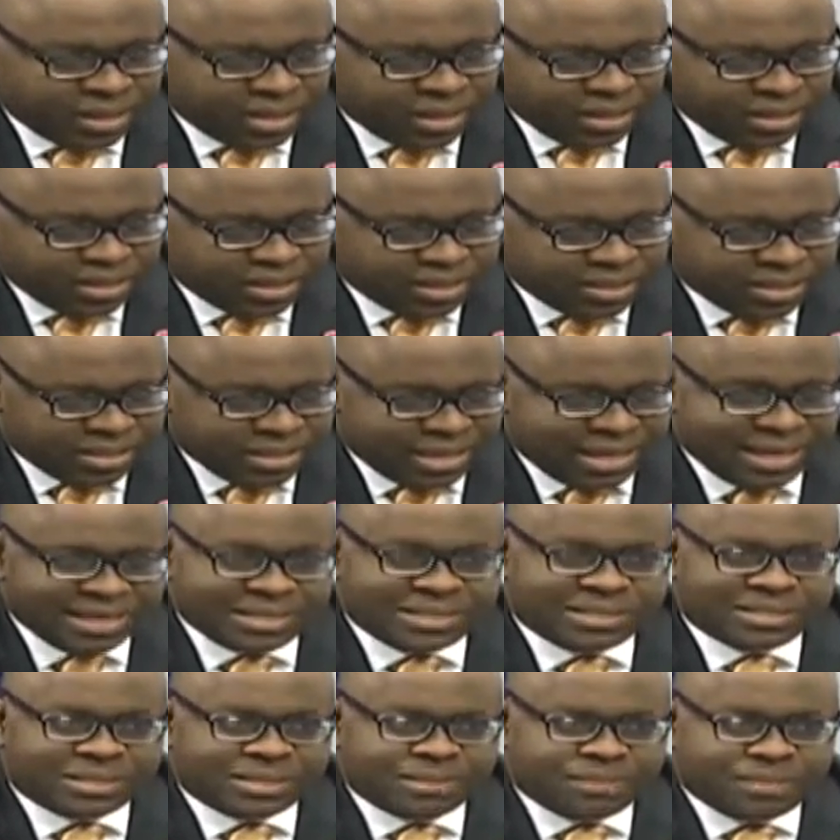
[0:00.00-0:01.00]
it
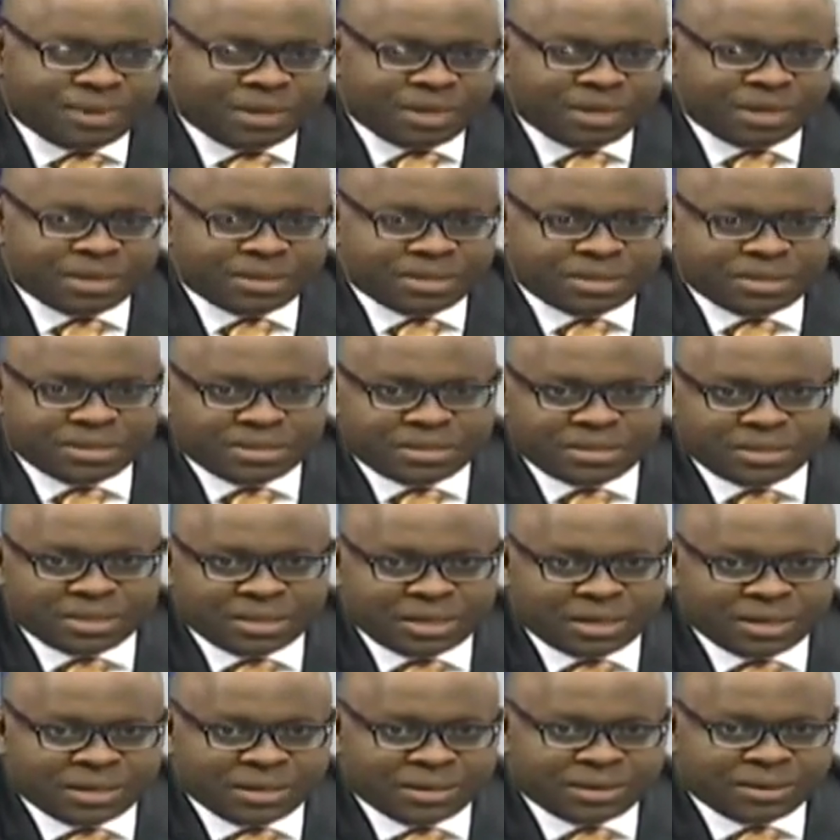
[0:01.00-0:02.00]
anticipates
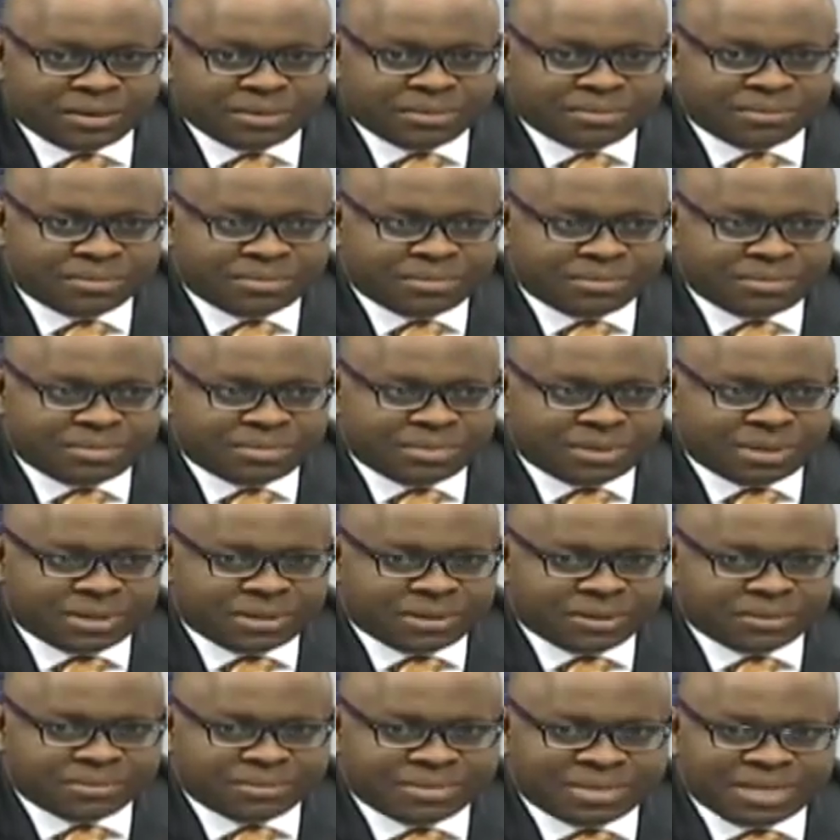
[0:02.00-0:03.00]

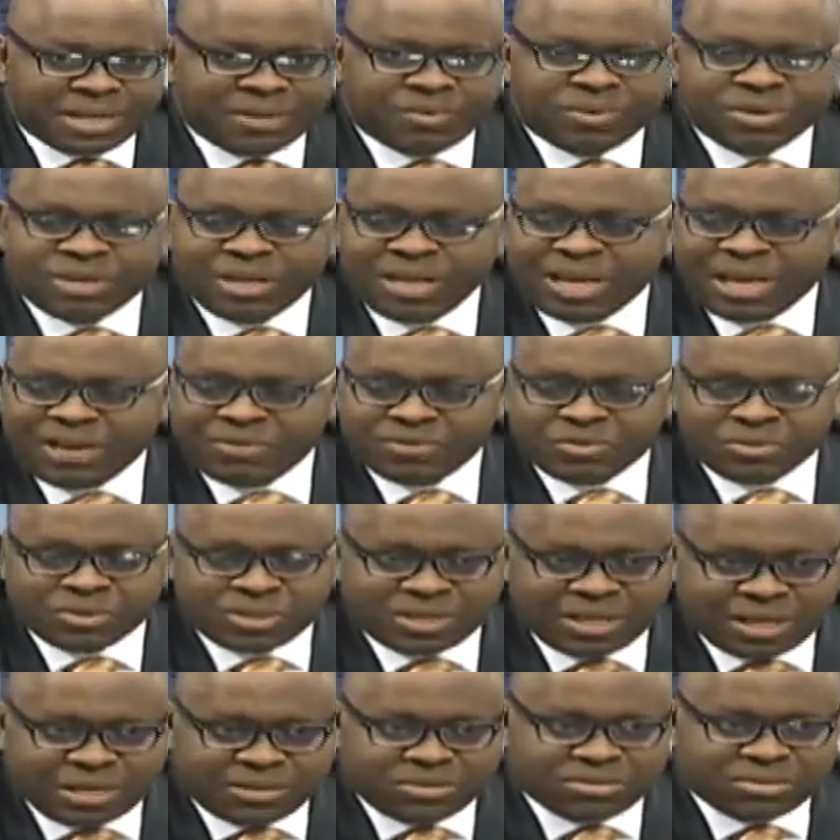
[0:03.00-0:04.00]
that we really have to
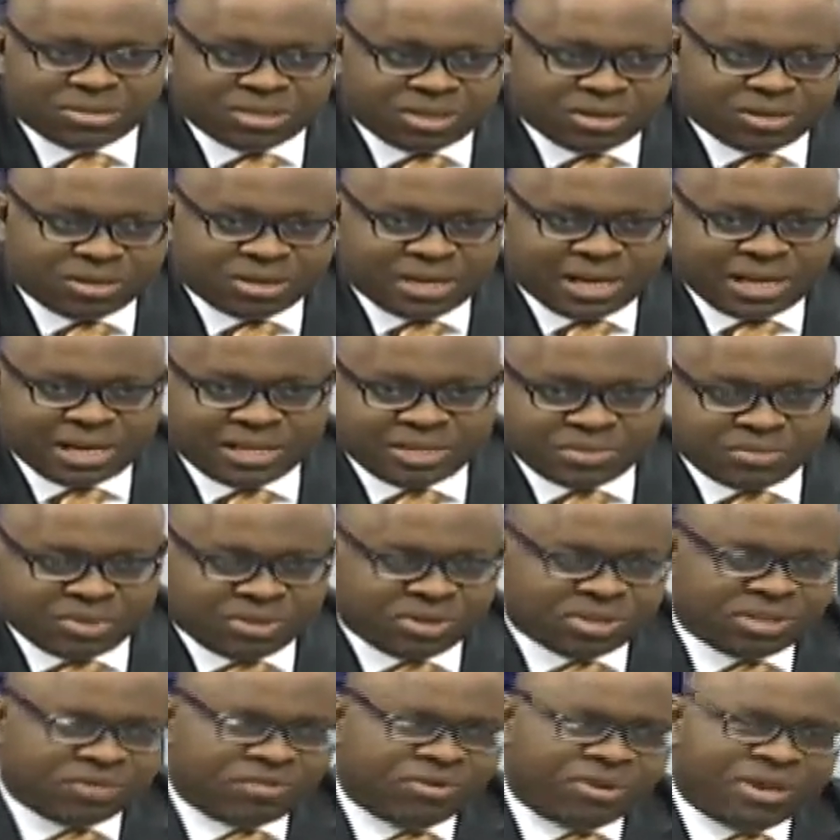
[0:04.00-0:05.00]
tackle the other issues,
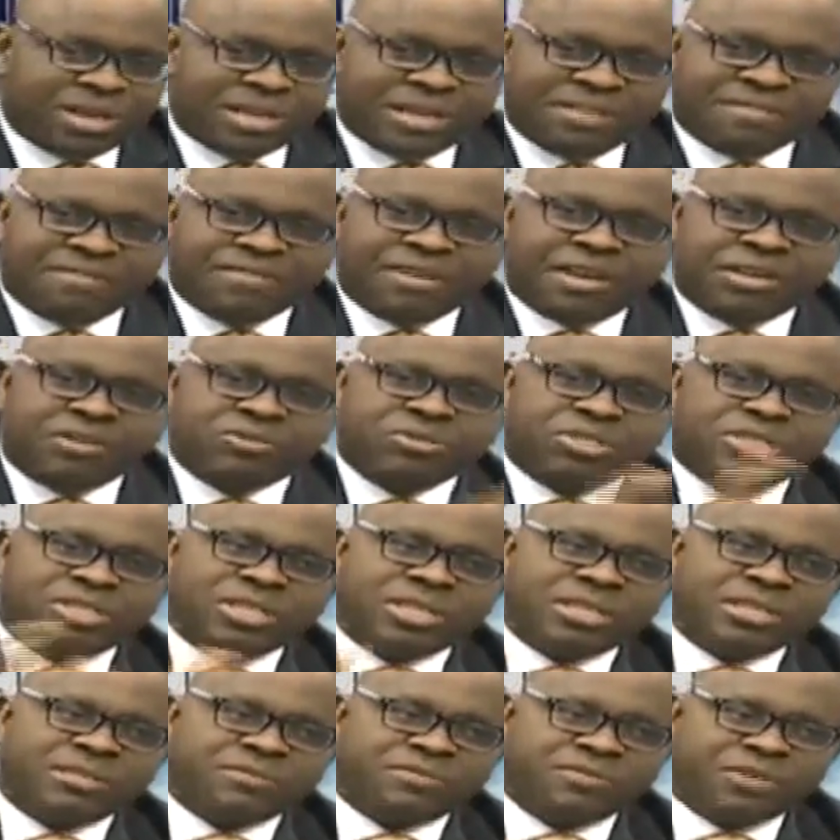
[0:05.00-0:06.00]
because if you look at the value
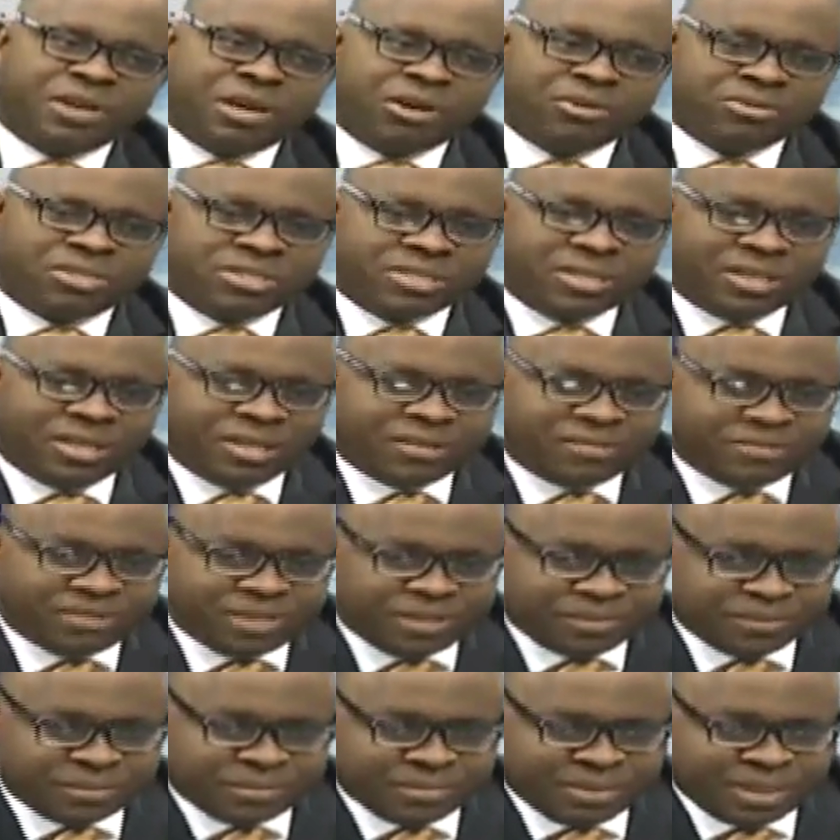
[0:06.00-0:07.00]
chain for housing
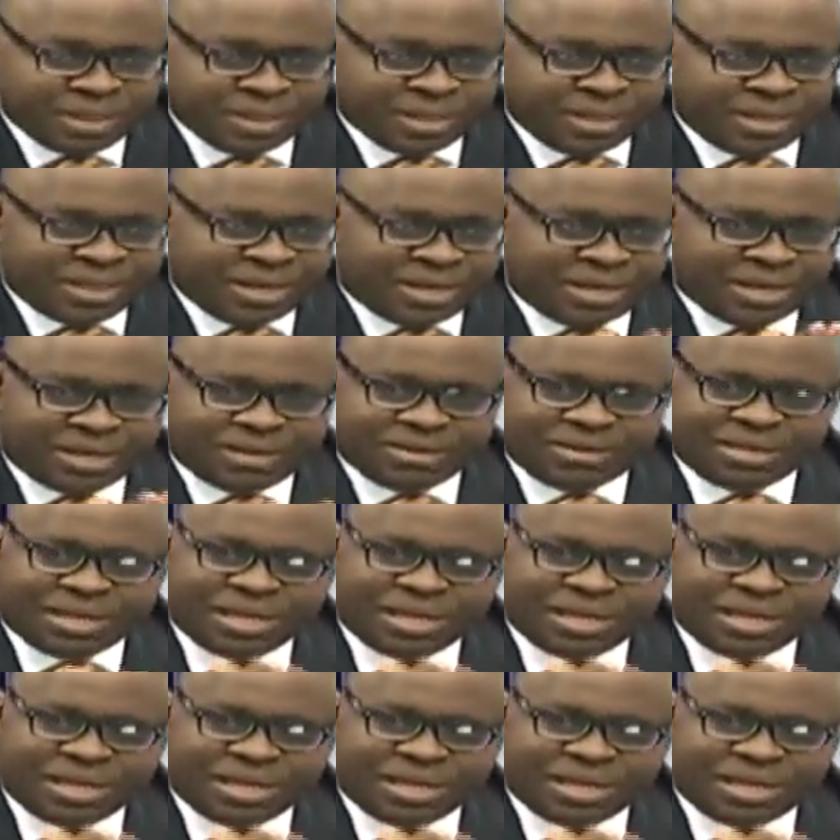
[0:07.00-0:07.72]
delivery, there are critical